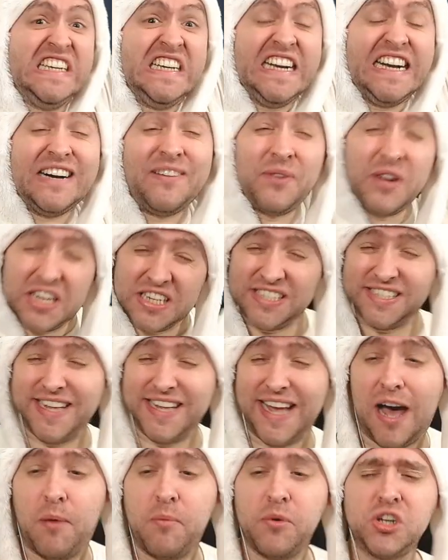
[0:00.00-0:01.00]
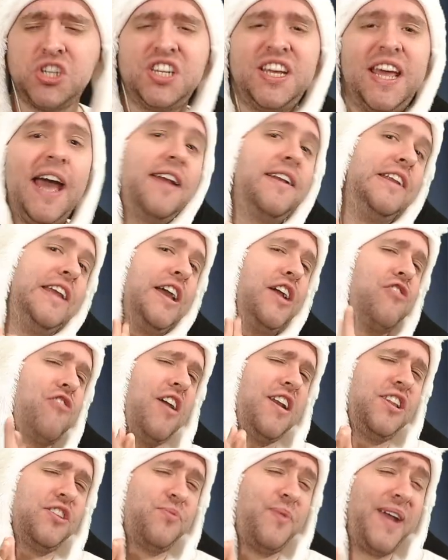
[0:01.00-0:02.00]
and we're gonna see how much candy and
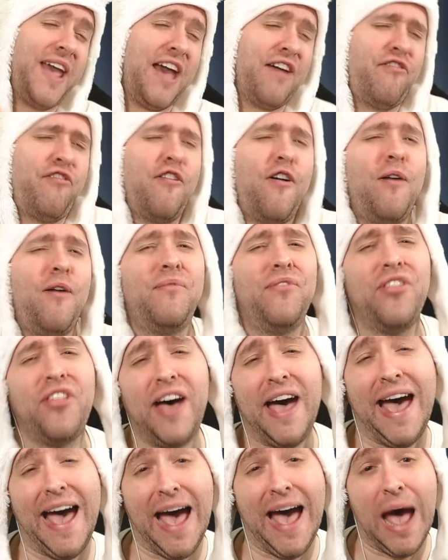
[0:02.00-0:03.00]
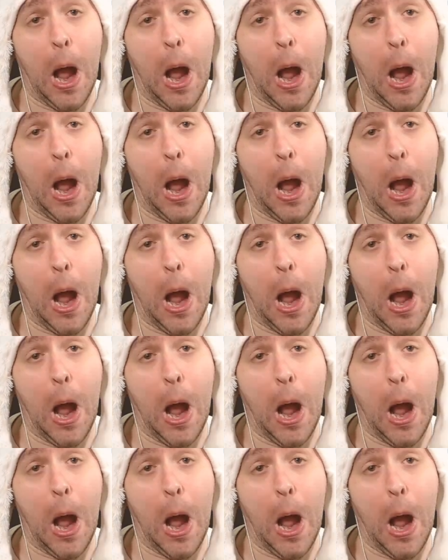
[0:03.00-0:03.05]
credits we get from that.